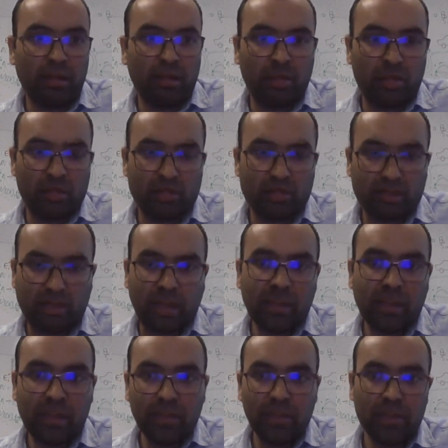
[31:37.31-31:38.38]
because that
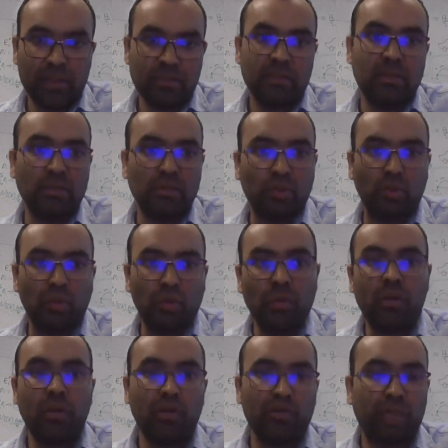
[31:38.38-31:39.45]
helped us to
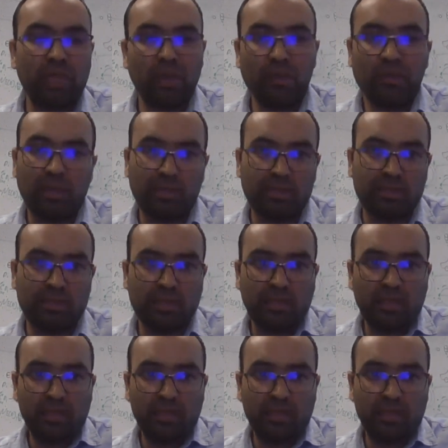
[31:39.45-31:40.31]
overcome many of these